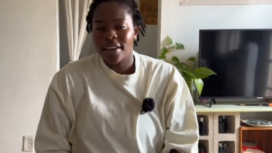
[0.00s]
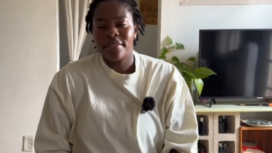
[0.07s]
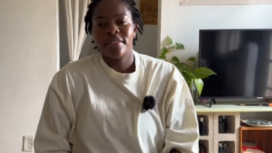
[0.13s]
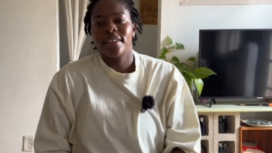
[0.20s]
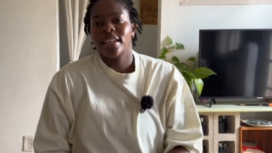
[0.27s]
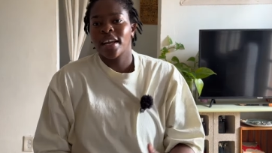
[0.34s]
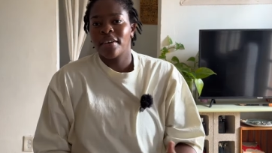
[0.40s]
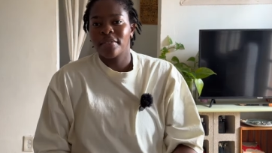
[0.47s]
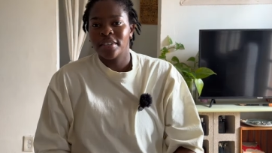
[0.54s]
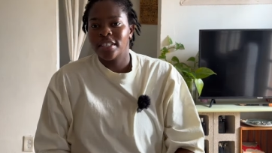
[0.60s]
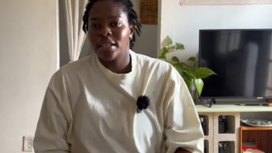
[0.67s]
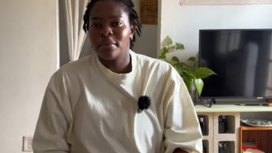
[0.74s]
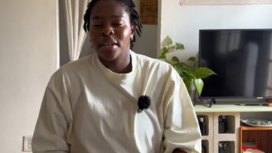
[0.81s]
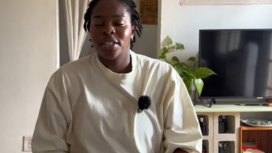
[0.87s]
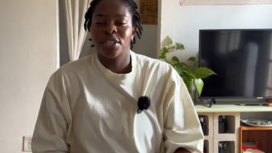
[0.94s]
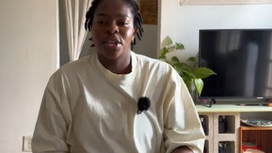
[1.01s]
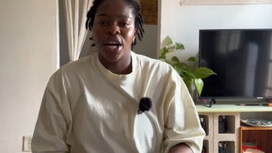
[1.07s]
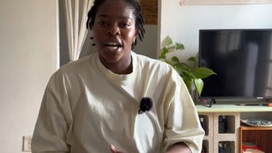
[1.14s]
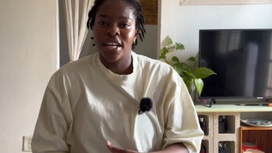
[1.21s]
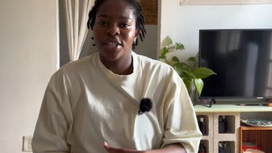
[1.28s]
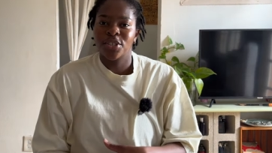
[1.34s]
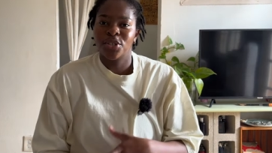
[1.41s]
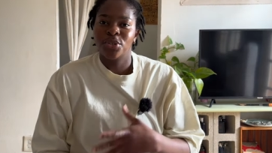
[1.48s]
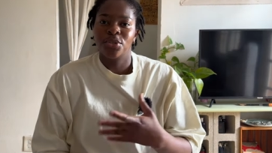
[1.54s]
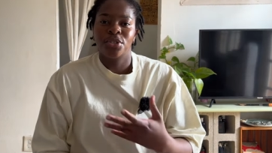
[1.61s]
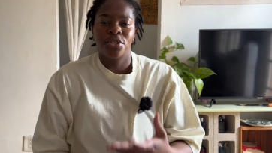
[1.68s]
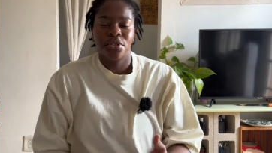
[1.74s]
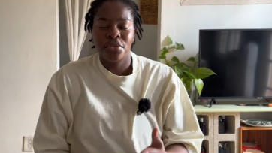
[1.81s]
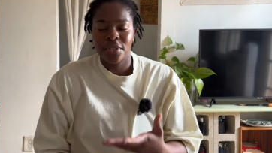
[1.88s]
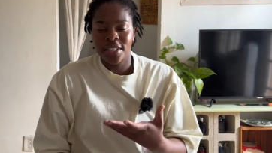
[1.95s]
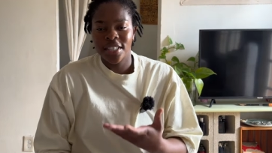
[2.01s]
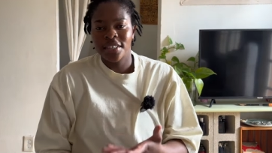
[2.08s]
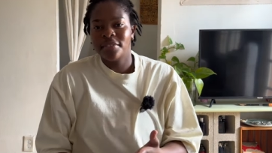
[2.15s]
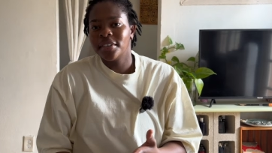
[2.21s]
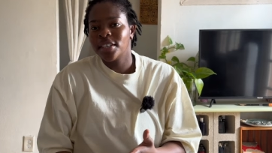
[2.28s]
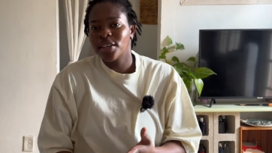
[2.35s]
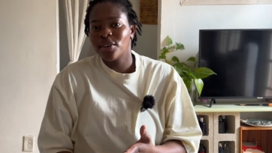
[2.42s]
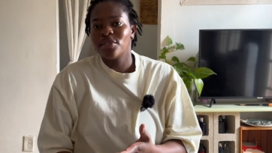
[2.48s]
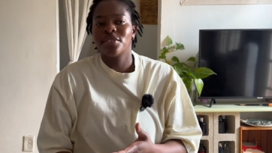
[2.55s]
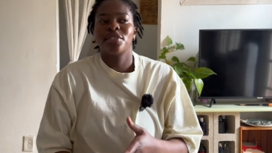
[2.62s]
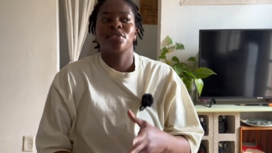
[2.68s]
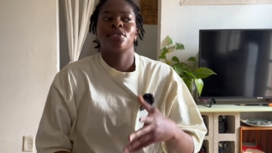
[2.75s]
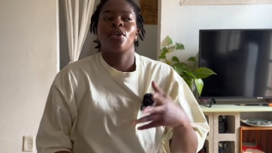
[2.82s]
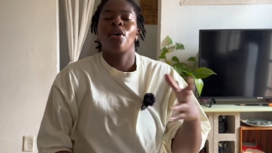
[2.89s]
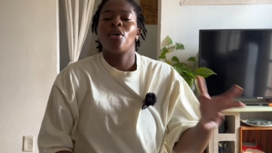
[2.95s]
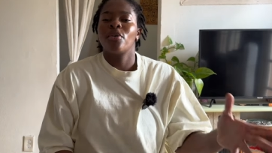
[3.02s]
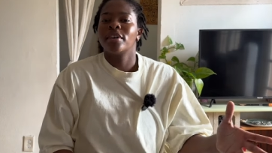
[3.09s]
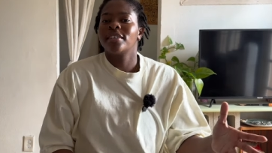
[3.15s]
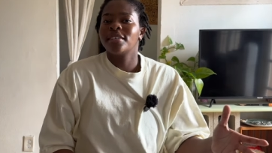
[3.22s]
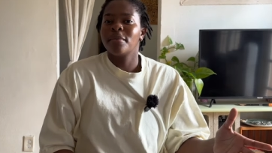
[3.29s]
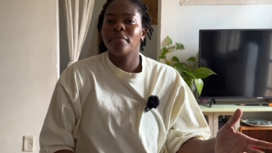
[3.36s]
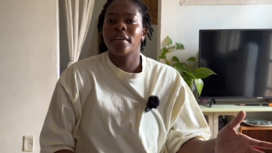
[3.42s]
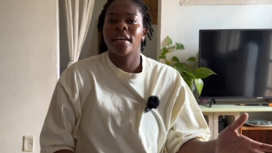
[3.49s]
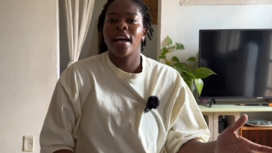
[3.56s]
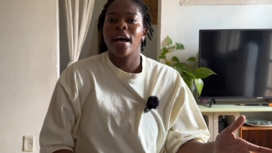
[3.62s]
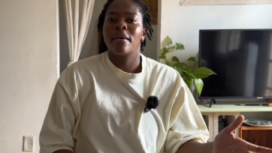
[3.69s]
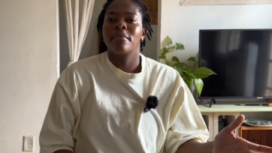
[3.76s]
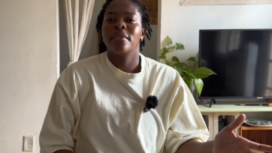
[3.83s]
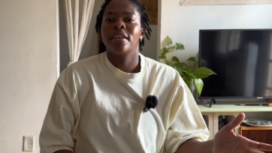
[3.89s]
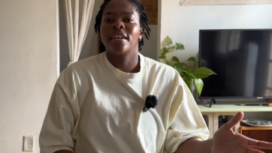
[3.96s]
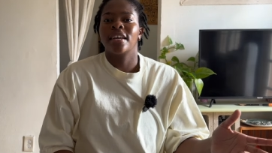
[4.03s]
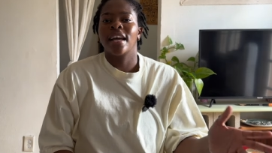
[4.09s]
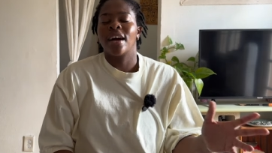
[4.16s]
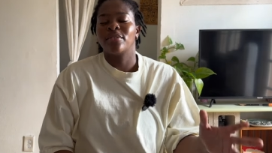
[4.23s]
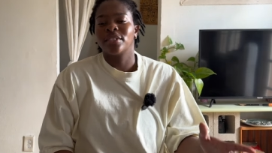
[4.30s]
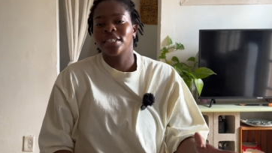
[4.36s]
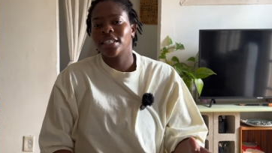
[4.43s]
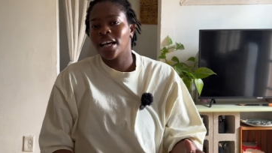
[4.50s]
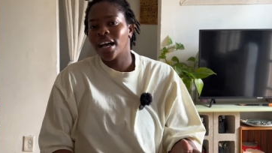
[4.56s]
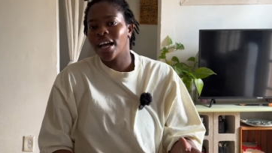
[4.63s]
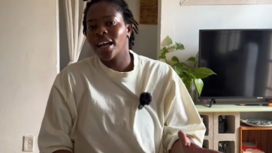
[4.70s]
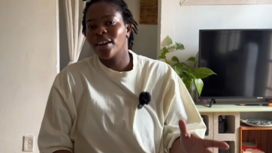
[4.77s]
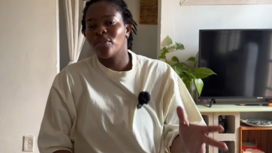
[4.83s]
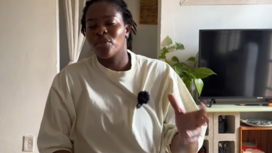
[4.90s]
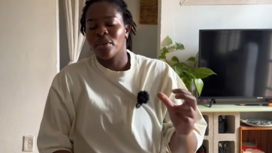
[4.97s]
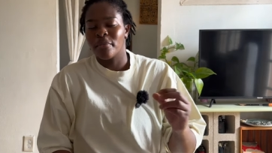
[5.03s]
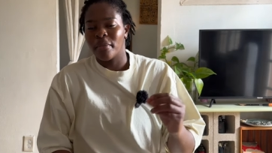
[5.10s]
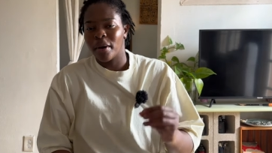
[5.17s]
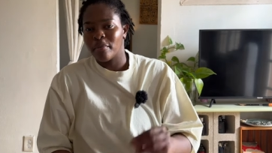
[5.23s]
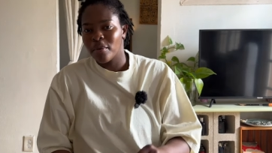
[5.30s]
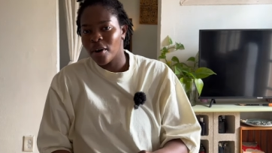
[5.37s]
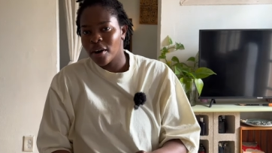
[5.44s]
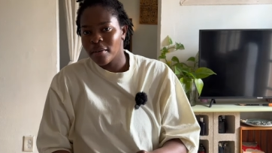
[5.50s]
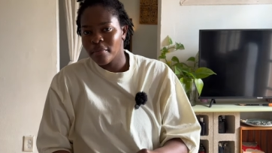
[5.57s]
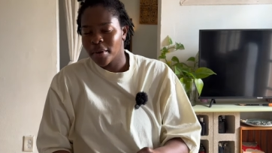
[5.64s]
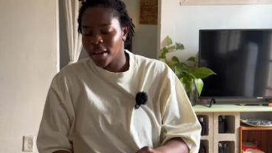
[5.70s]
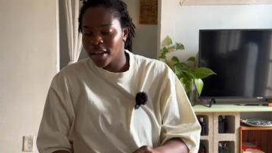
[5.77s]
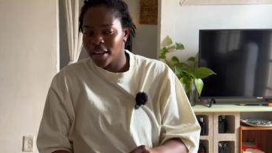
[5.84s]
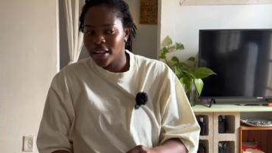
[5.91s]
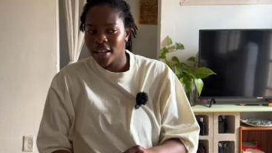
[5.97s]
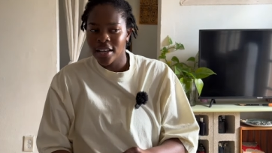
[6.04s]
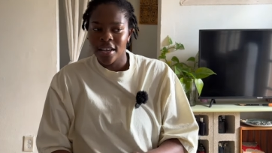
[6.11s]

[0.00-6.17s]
I feel like every time I try to shoot these videos, there's always something happening outside or in my apartment.